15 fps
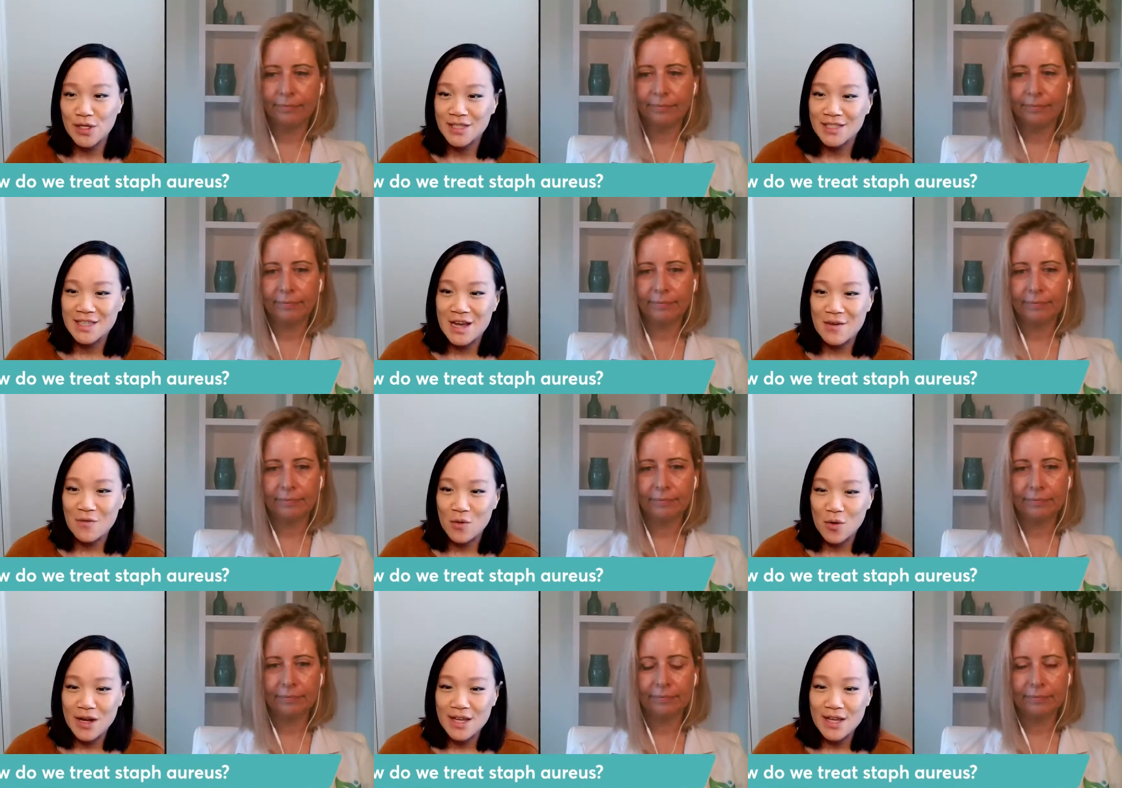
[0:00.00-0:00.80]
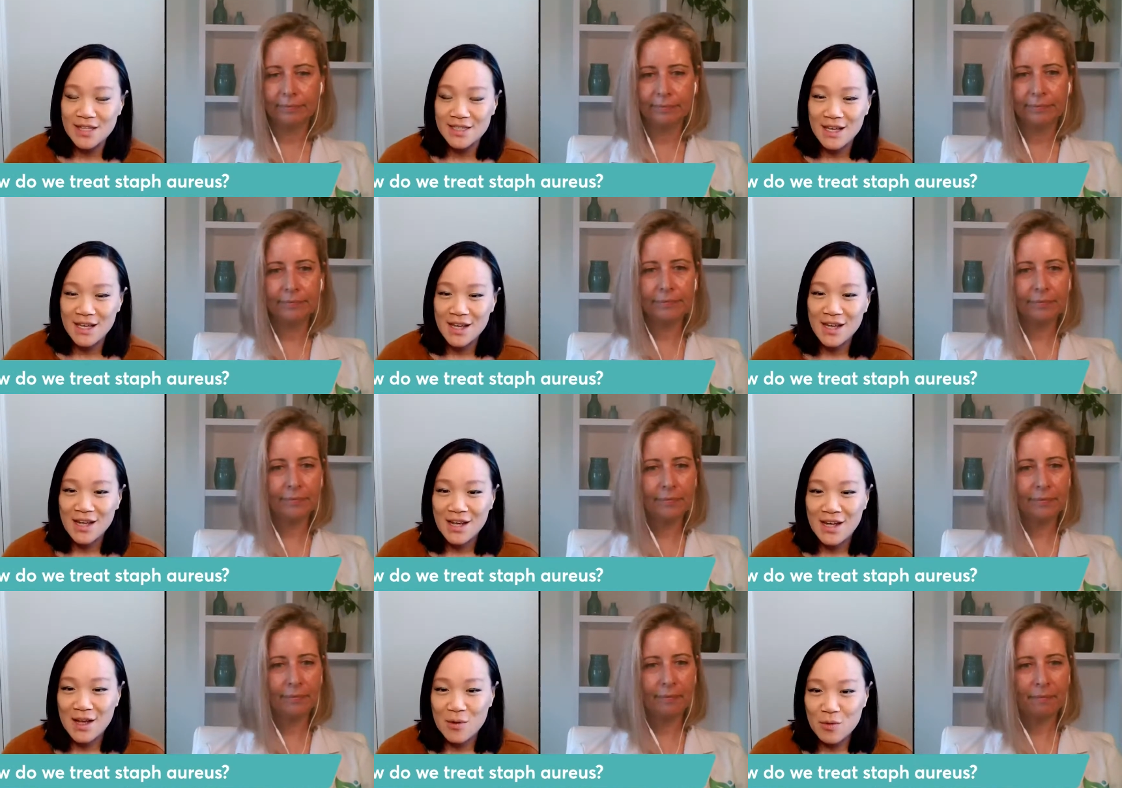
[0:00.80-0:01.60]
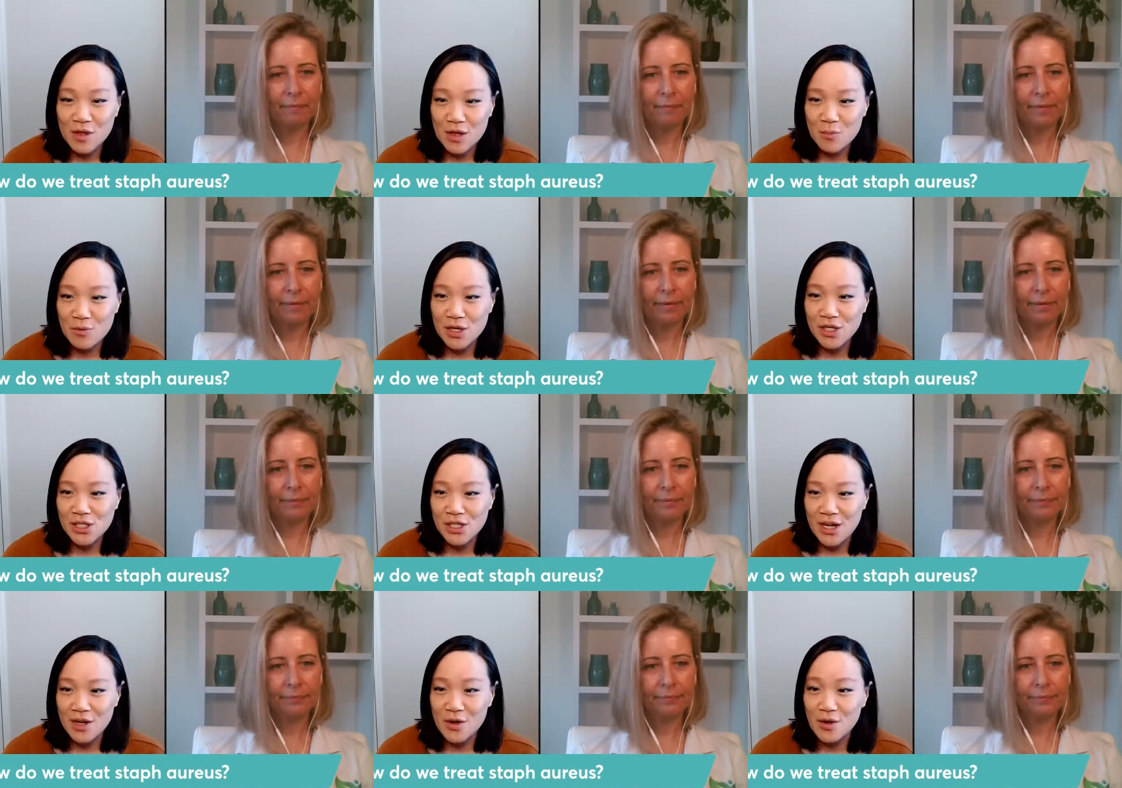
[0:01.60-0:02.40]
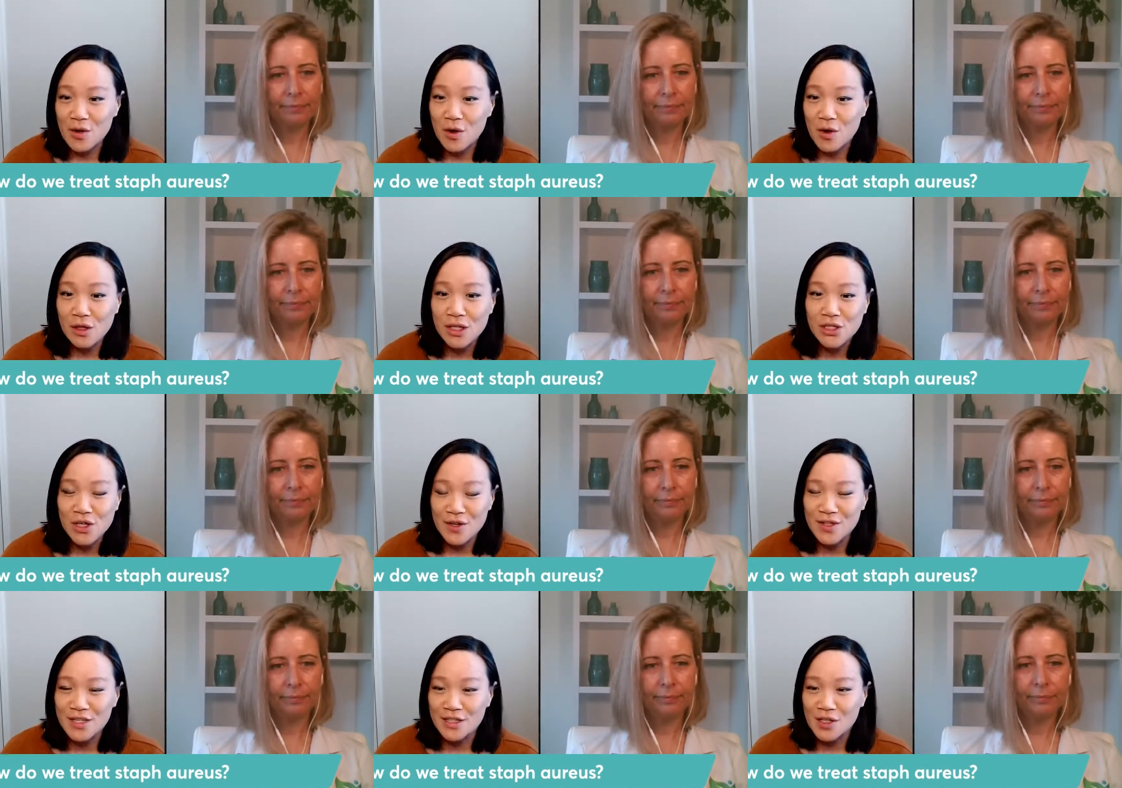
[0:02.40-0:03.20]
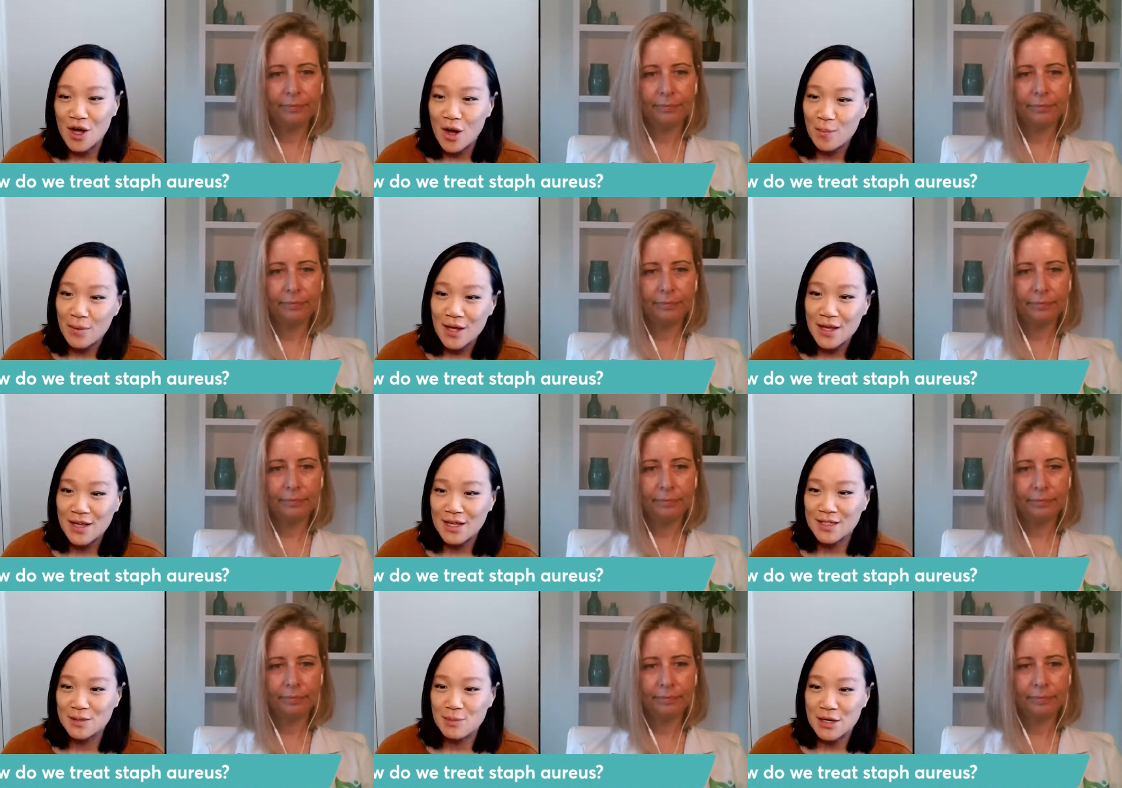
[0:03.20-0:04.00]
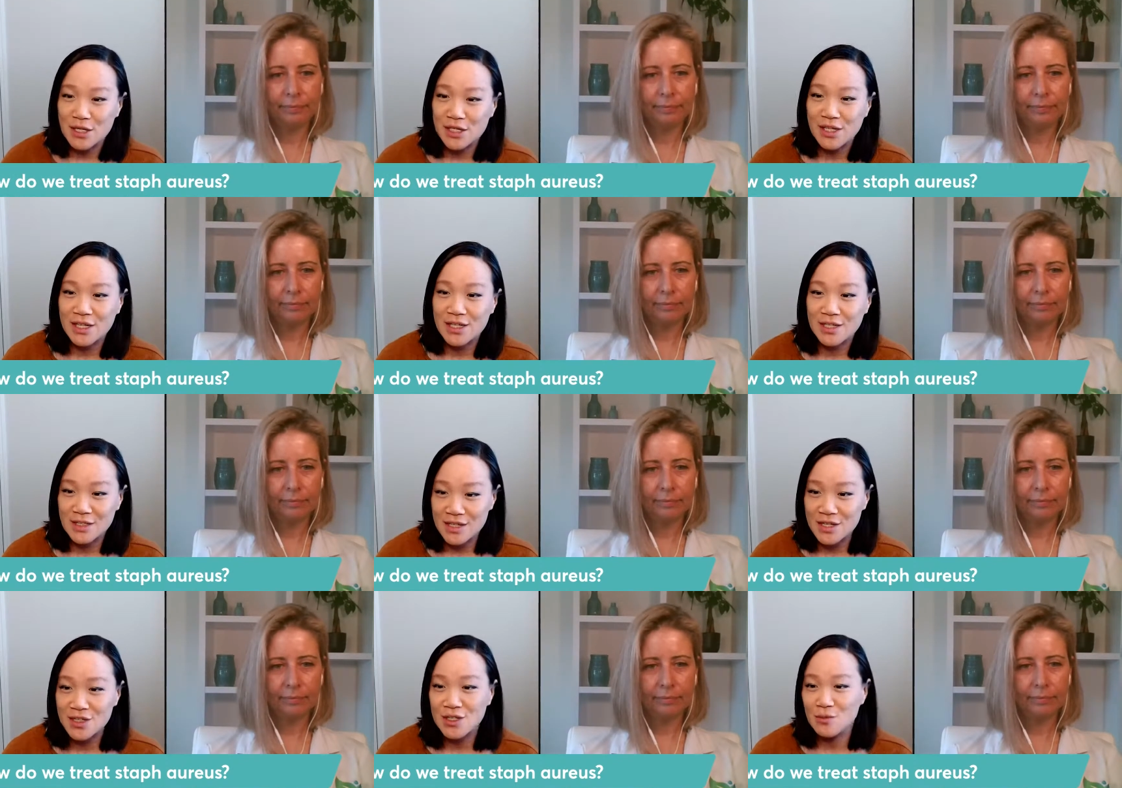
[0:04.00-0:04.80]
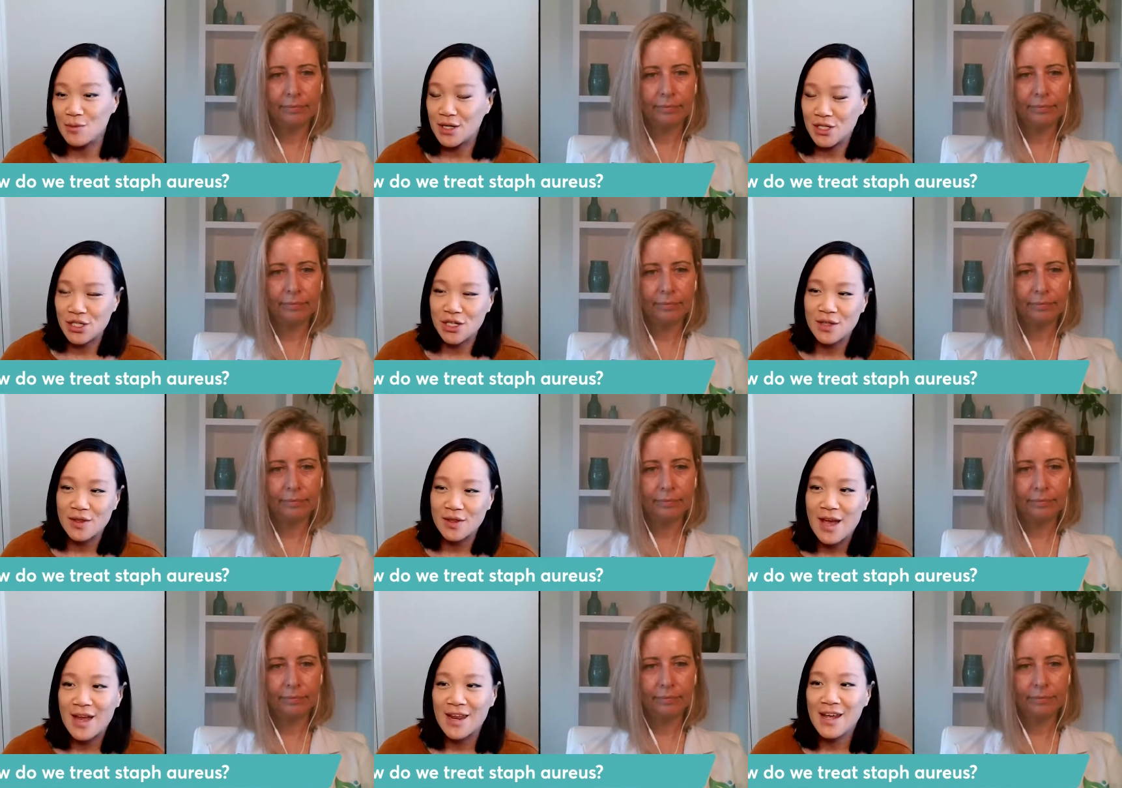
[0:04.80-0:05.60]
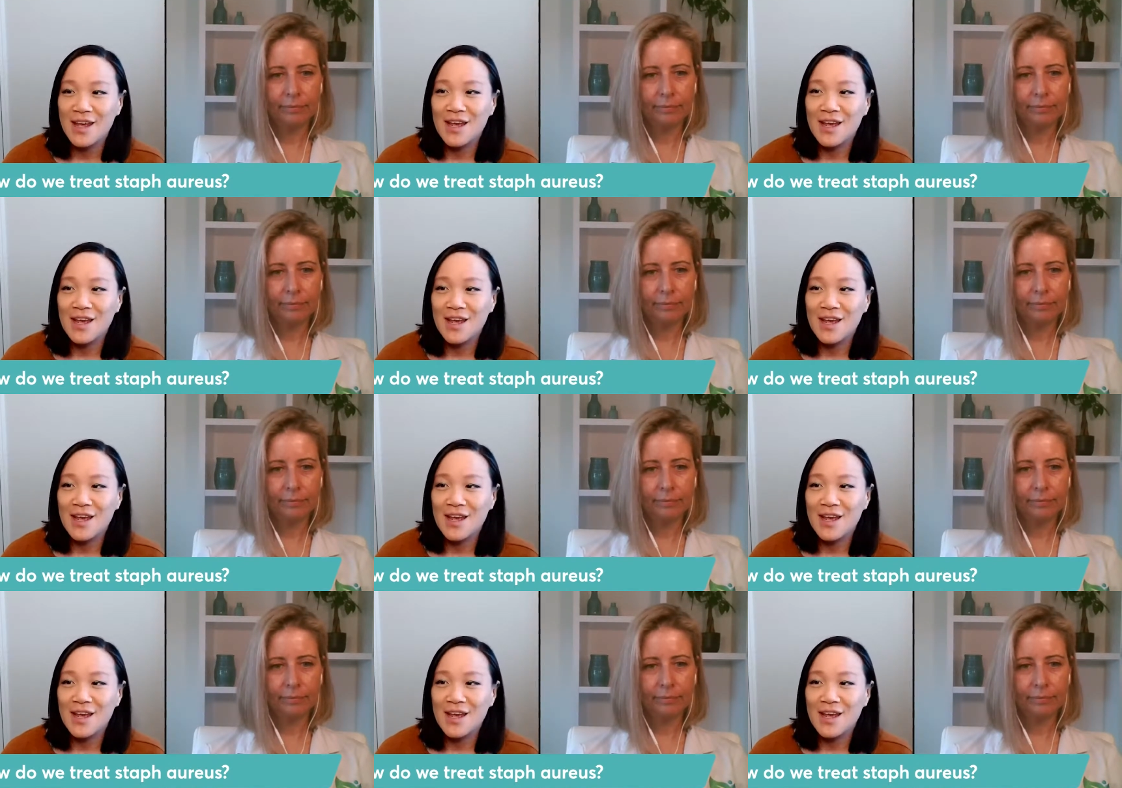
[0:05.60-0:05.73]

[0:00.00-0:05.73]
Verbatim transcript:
Speaker 1: Staph aureus. I really appreciate your knowledge on this topic, especially since you mentioned that